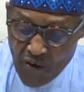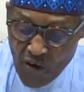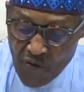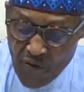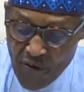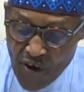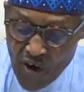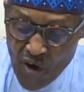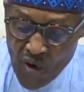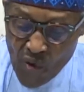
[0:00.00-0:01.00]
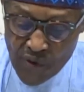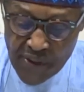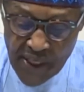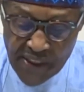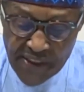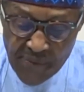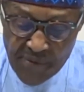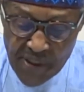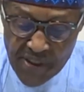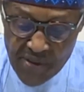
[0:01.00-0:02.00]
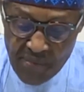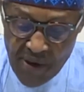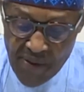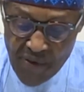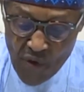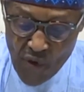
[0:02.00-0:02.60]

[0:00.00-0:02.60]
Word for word: off with the acceptance by the